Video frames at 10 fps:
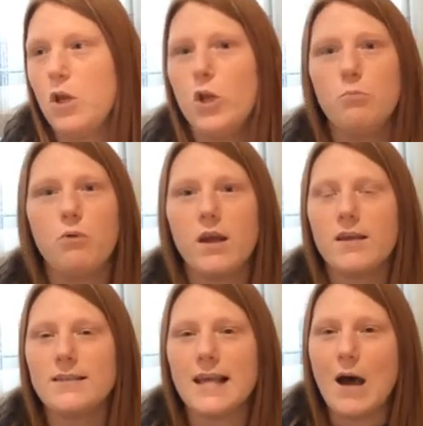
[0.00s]
who bring
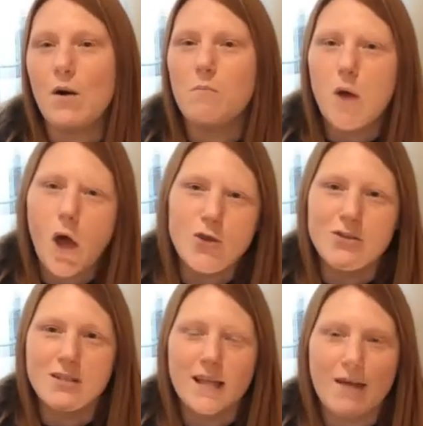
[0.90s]
us our
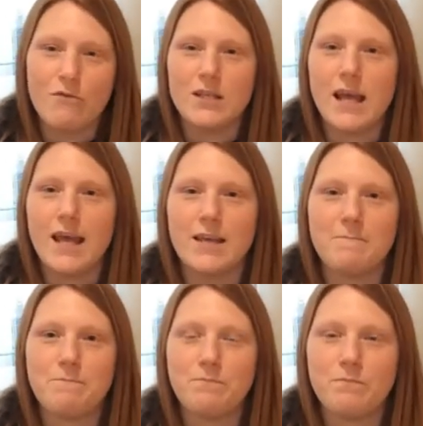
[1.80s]
post every day.
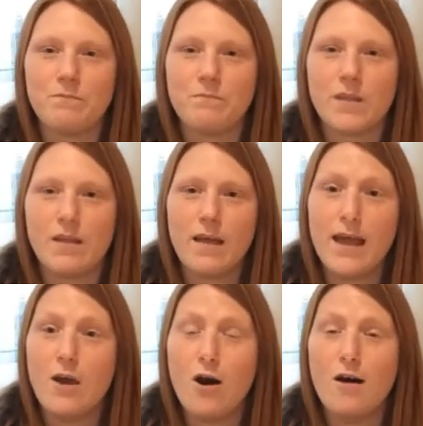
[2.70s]

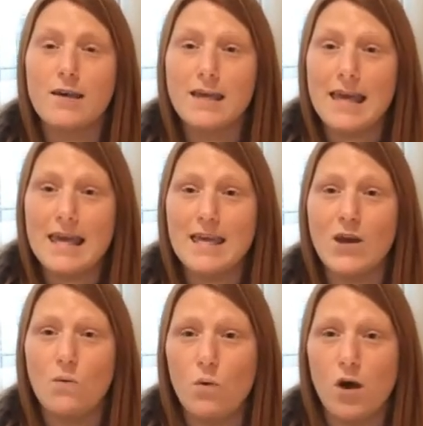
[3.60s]
They are key
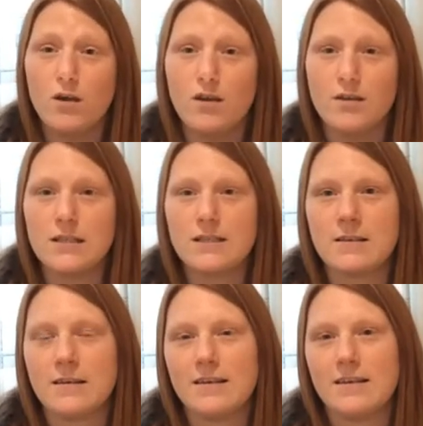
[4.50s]
workers.
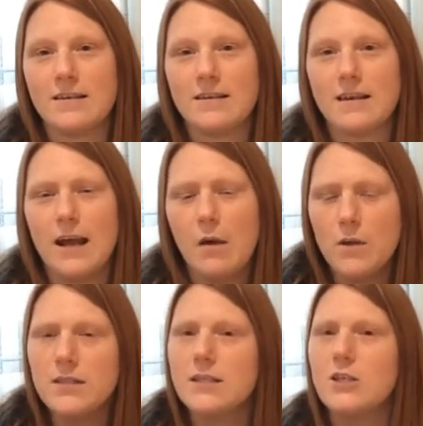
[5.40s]
And I
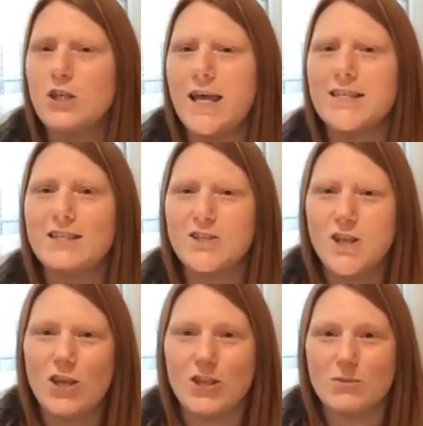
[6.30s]
want to suggest
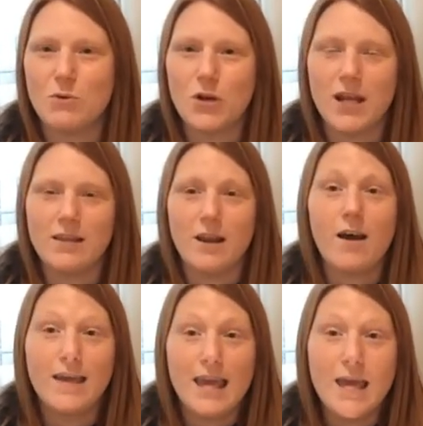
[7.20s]
to you this morning that
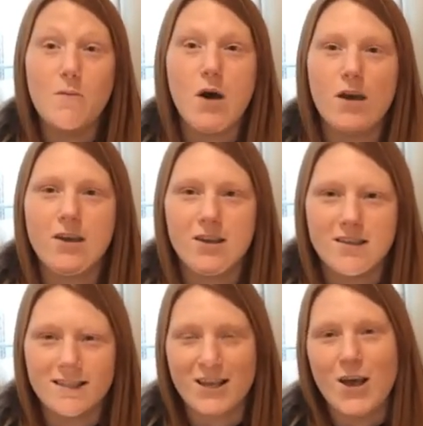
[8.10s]
our key
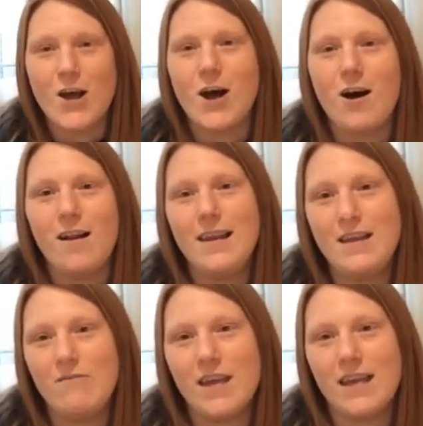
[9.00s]
workers are
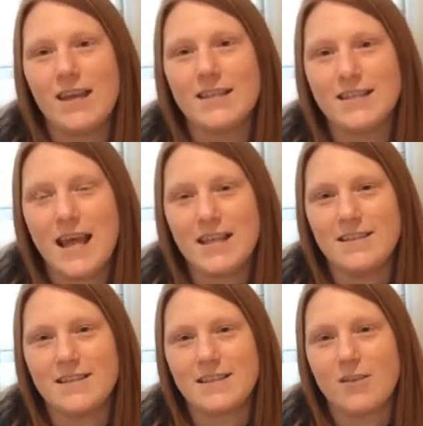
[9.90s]
living
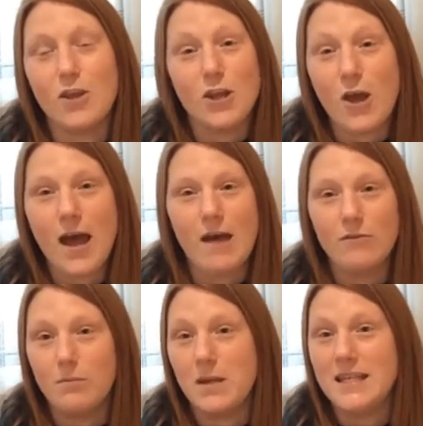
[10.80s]
saints, that you don't have
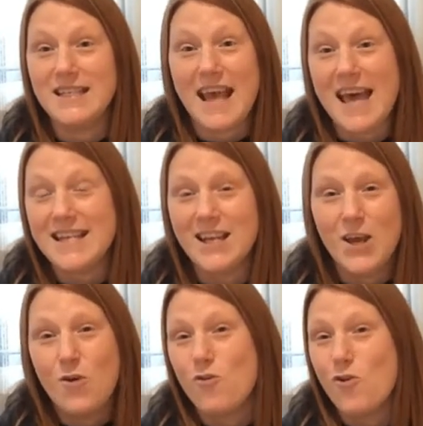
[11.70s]
to be dead
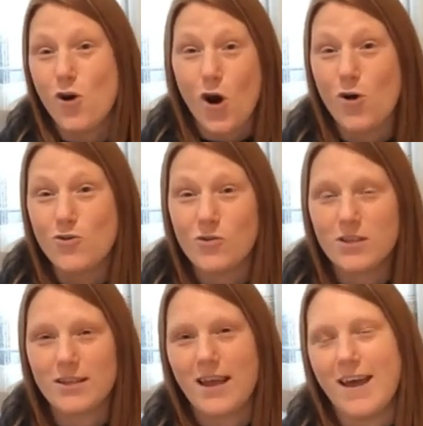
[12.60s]
or old
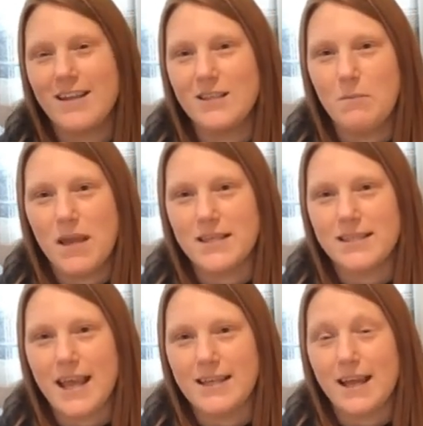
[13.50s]
to be a
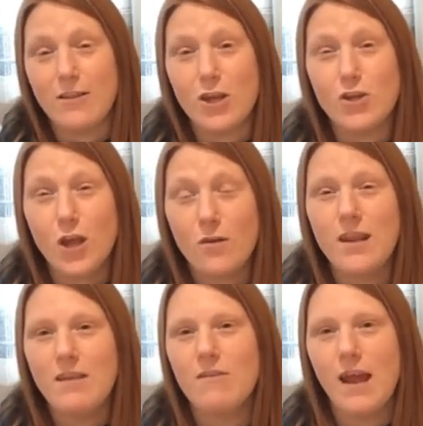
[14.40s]
saint, and that you don't
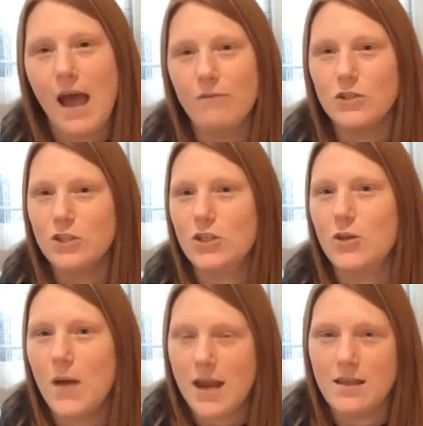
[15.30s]
even have to
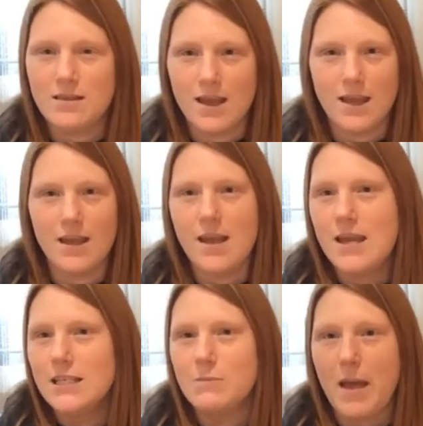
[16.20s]
do anything
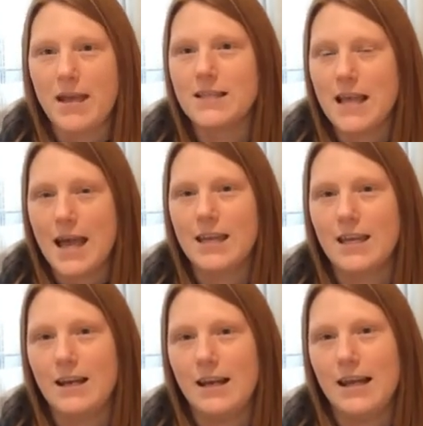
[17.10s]

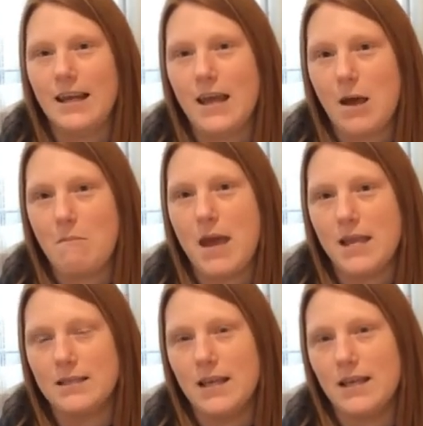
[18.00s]
spectacularly
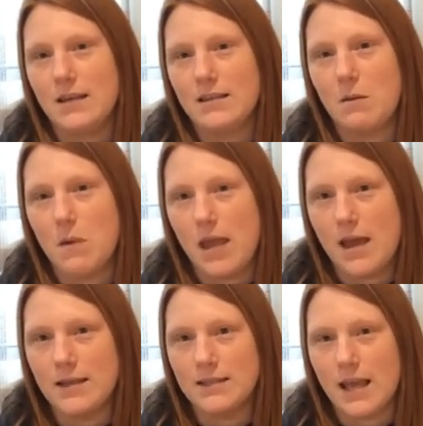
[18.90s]
amazing to be
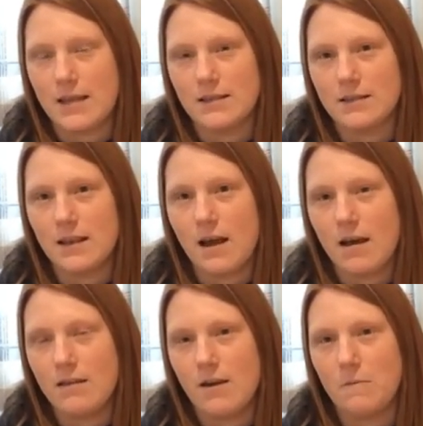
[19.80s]
a saint
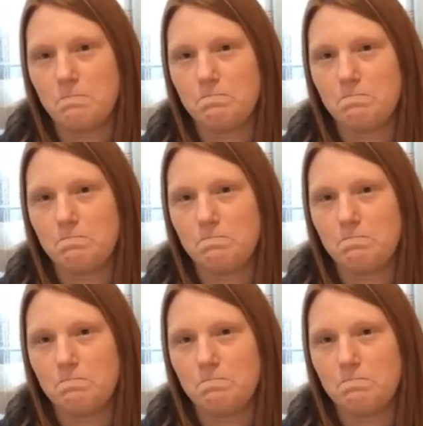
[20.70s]
either.